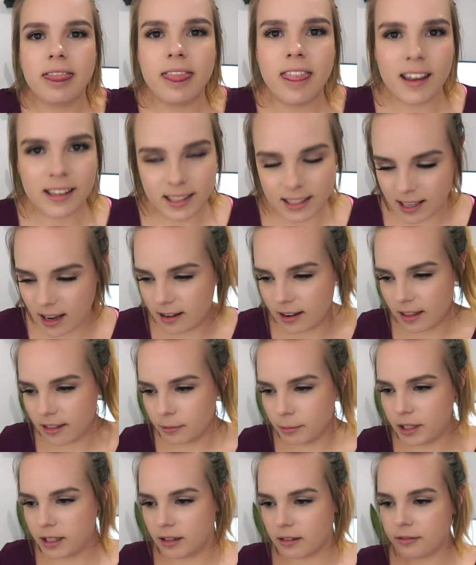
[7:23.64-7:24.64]
that's
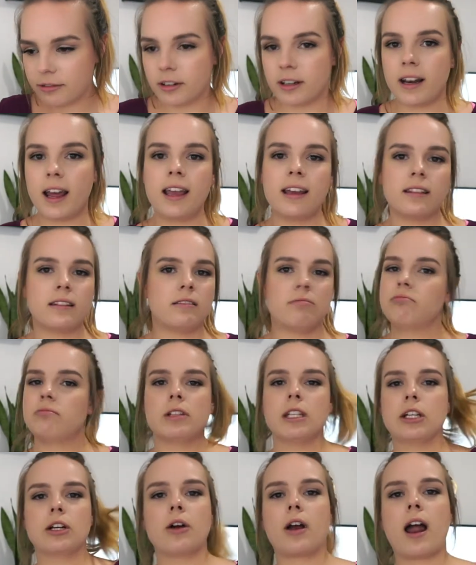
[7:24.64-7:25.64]
another meal for a night.
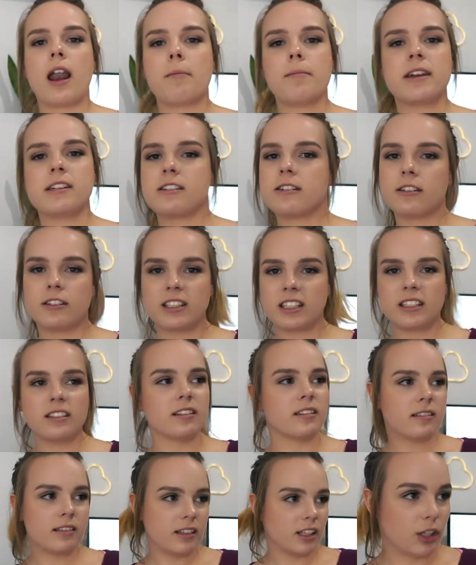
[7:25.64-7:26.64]
You don't gotta make your
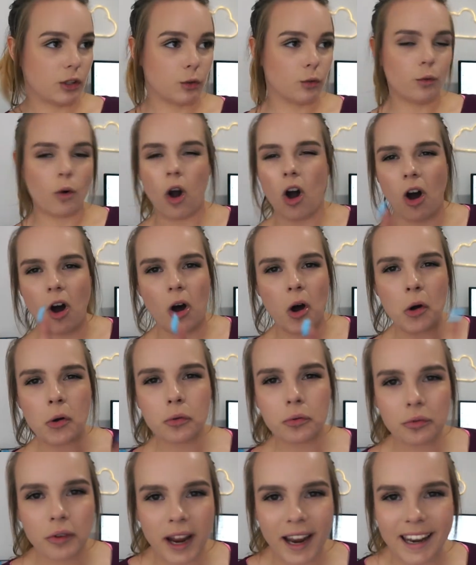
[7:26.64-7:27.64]
dinner. You
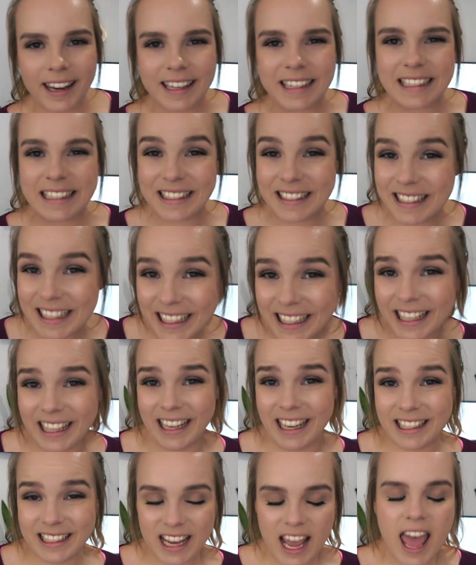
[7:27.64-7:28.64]
already did
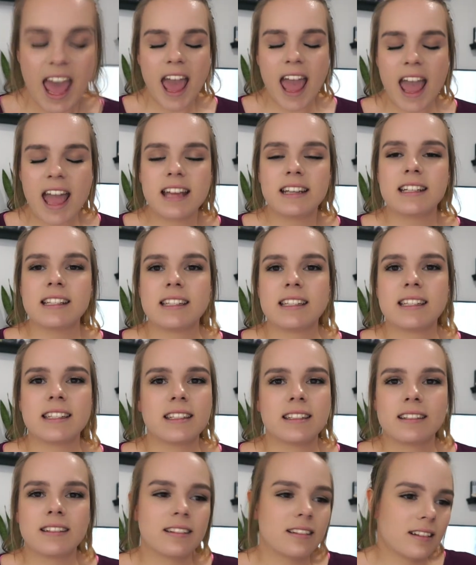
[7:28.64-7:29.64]
it. And
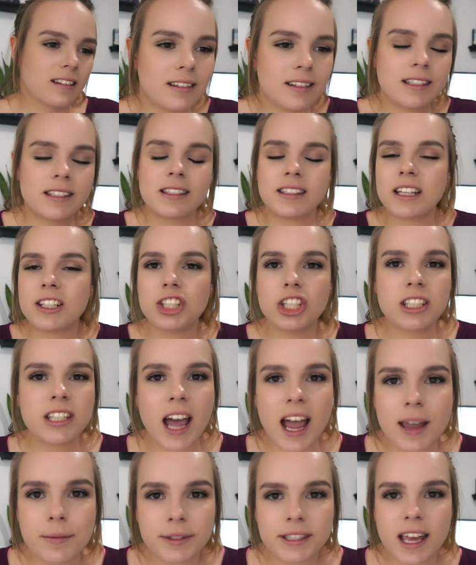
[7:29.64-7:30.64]
it's such a
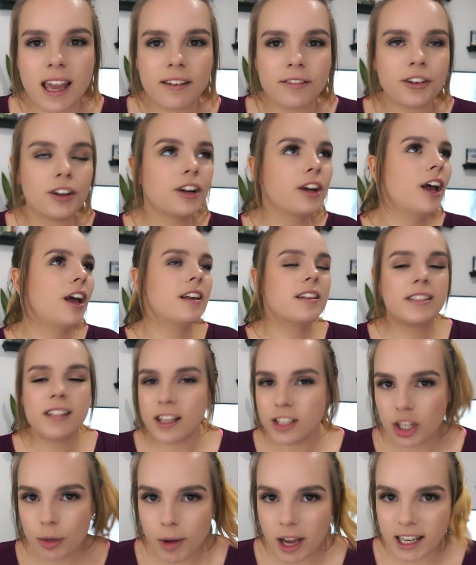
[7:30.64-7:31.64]
time saver,
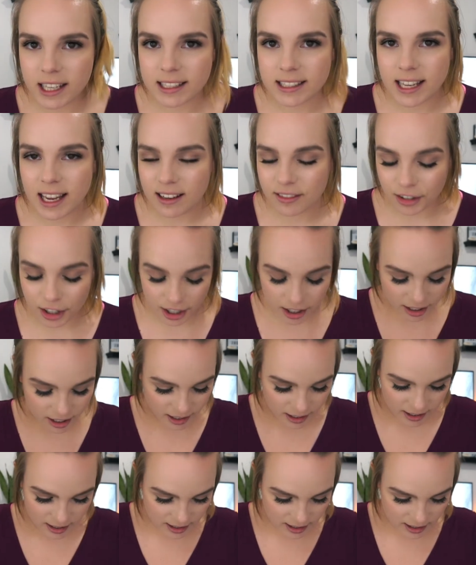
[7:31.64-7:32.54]
such a money saver.